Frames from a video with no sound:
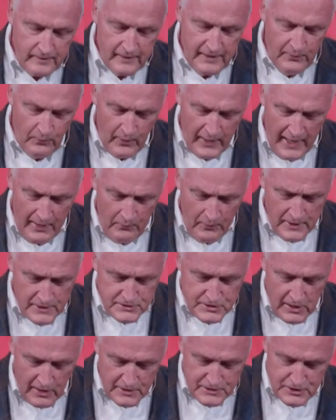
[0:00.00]
And what I want
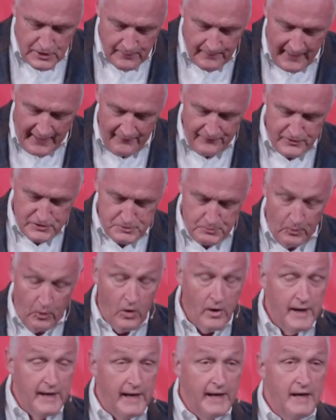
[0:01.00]
to talk to you about this
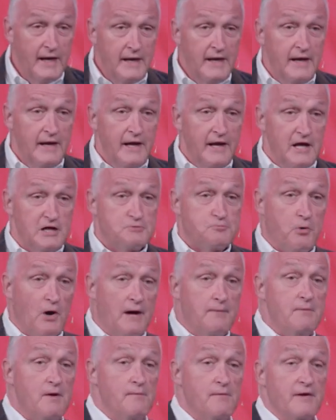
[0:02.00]
morning is
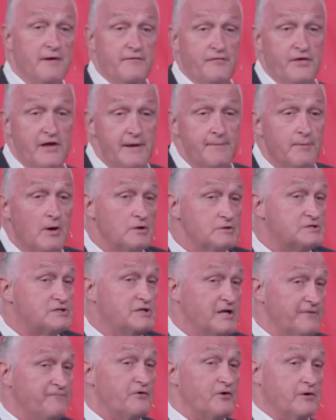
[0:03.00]
probably the most
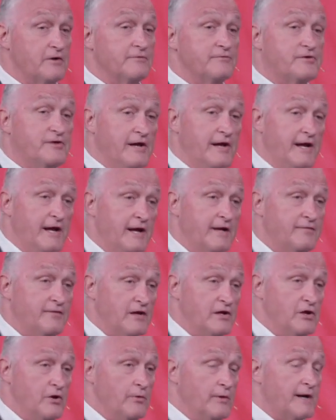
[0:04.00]
difficult thing
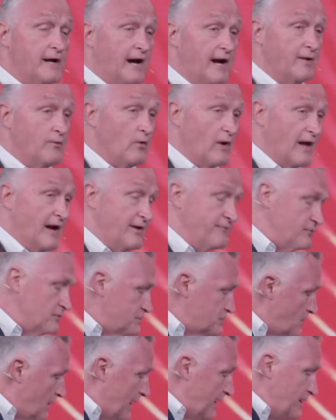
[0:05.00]
that you and I will ever
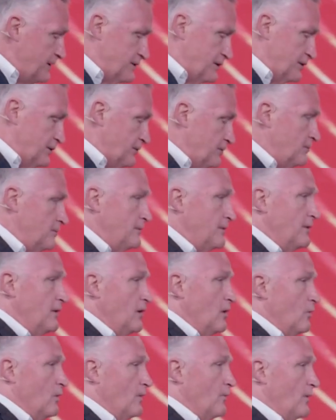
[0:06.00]
try to do
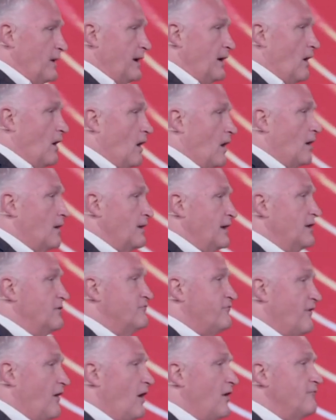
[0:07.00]
when we are
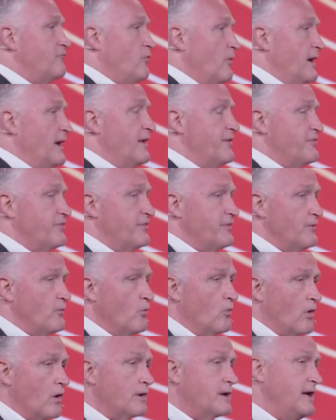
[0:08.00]
involved with,
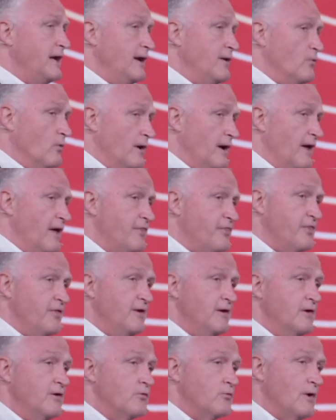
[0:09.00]
working with,
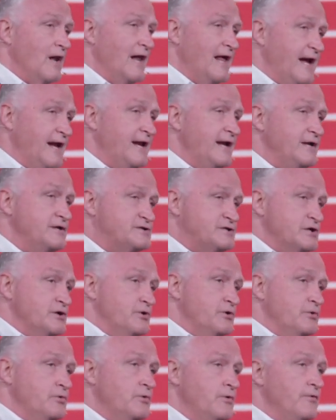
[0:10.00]
relating
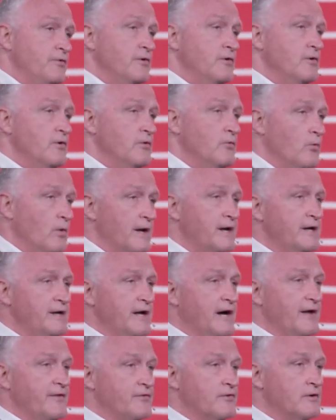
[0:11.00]
to one
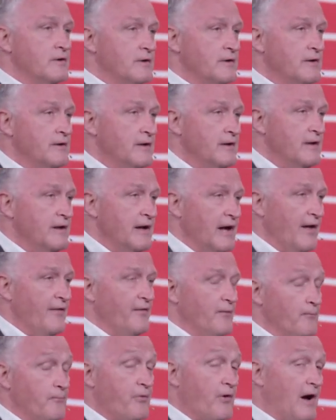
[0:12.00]
another.
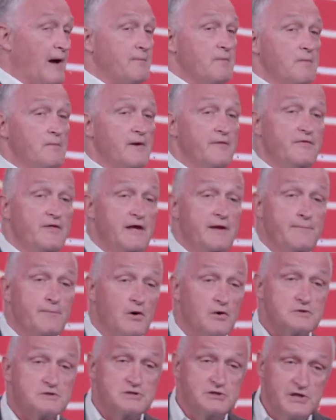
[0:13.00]
And the, probably the
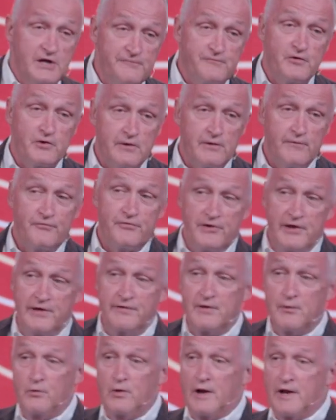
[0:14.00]
most difficult
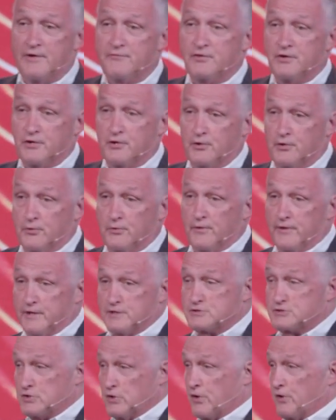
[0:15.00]
thing that we'll ever do
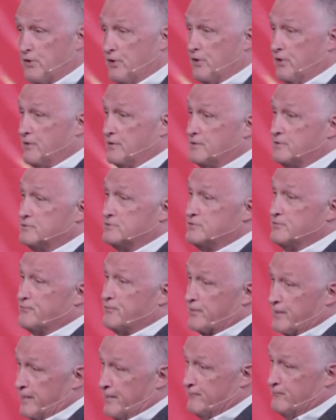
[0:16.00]
is to learn to
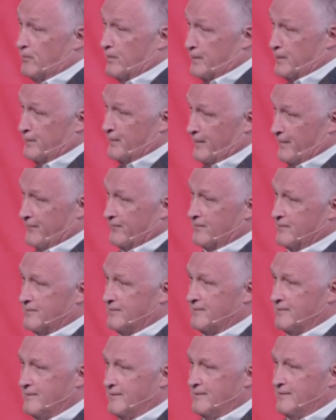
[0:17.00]
forgive one another.
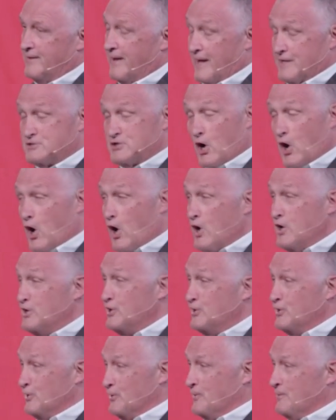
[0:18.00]
That's hard
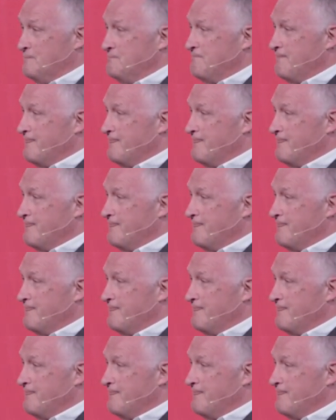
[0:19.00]
to do.